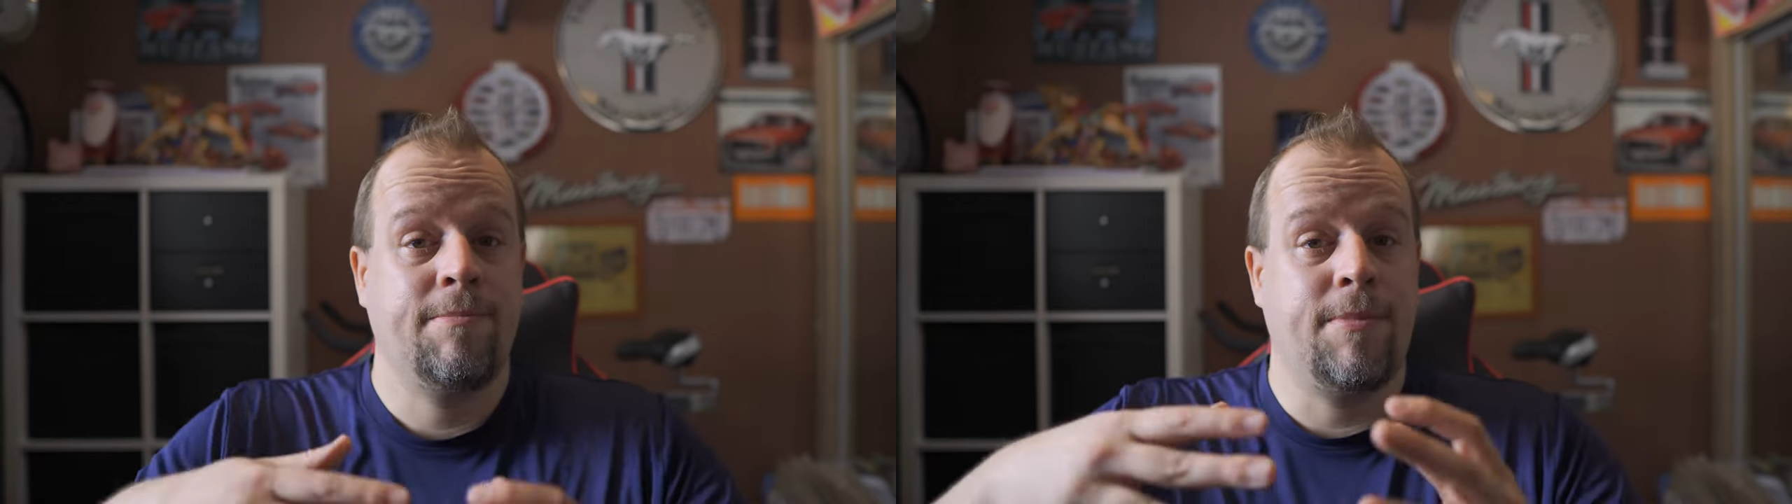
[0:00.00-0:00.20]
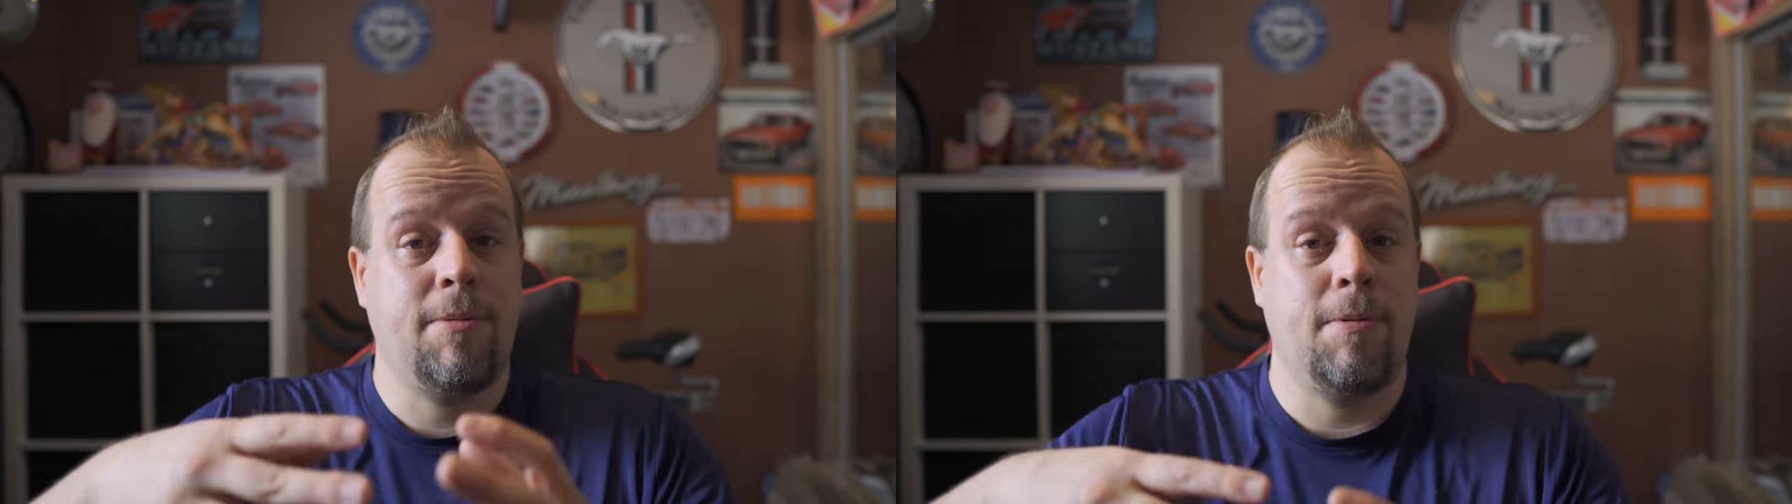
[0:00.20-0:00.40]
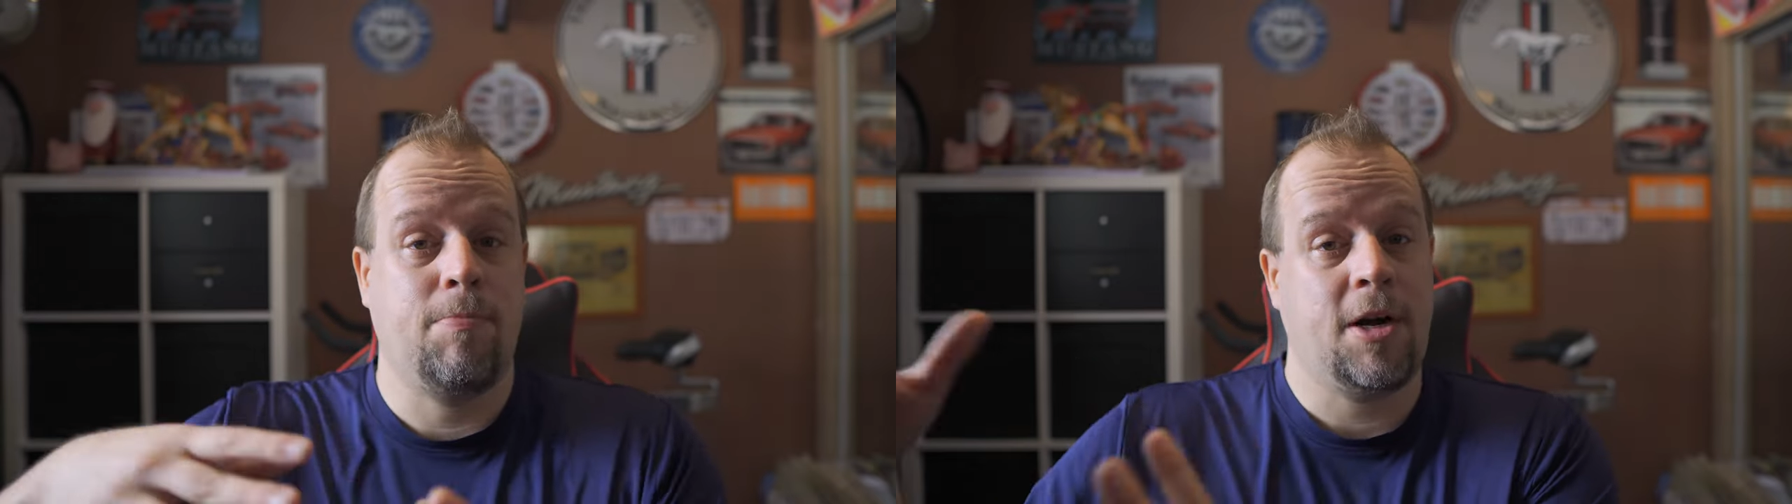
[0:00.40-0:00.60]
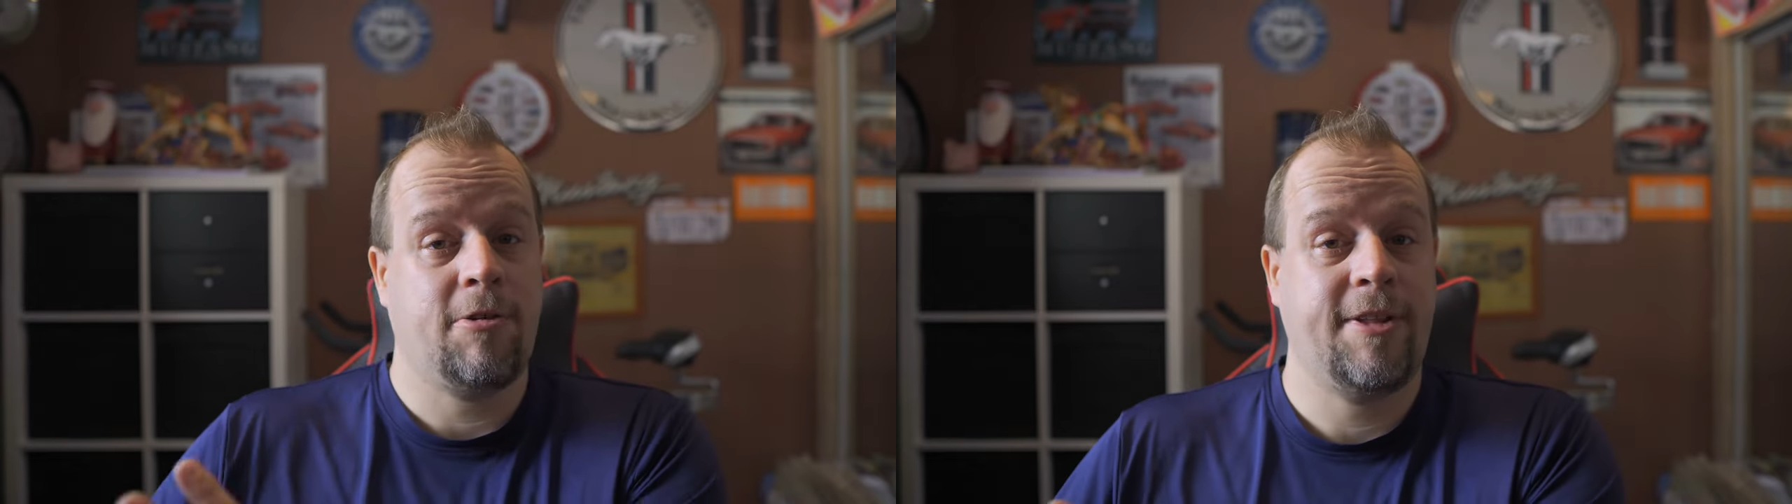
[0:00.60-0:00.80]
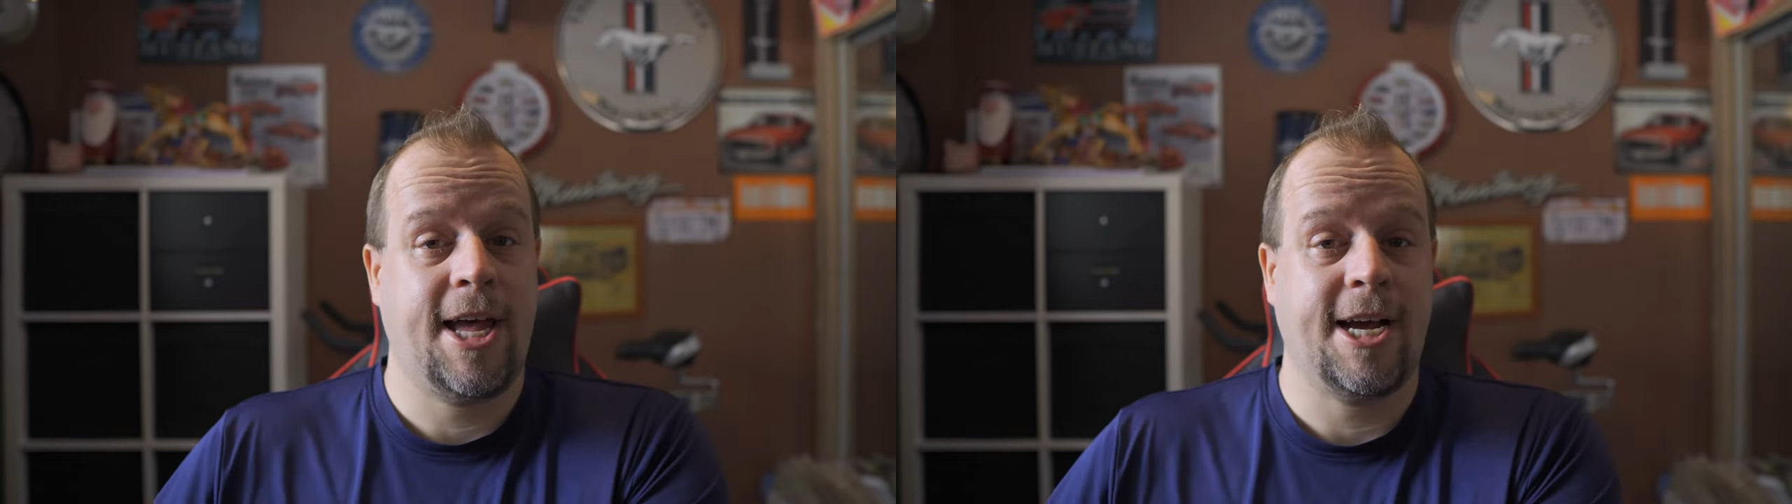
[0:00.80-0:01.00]
may be part
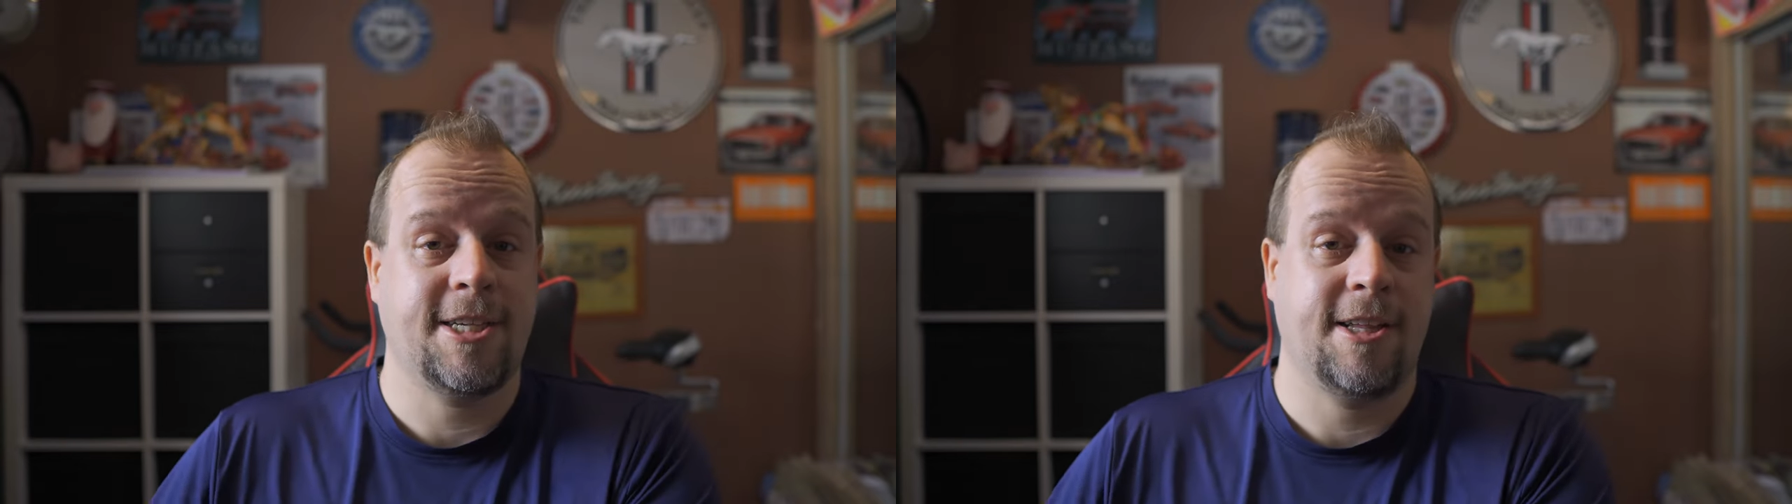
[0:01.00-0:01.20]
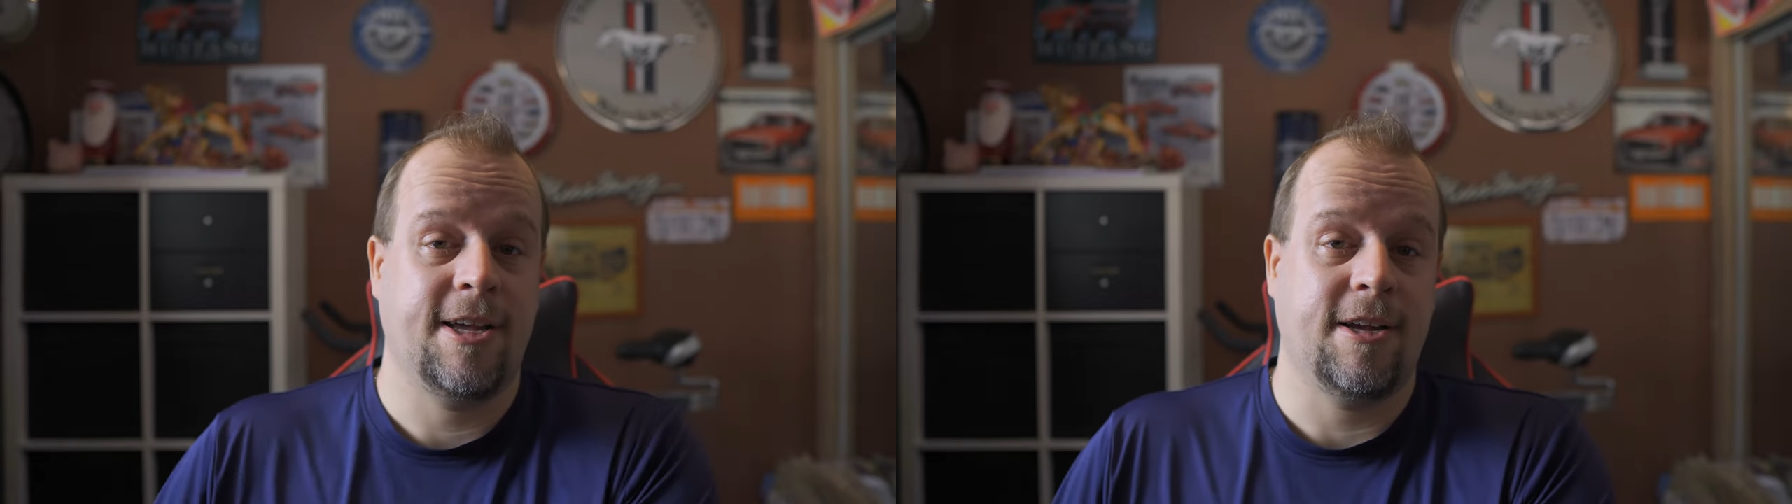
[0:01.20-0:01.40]
of an accident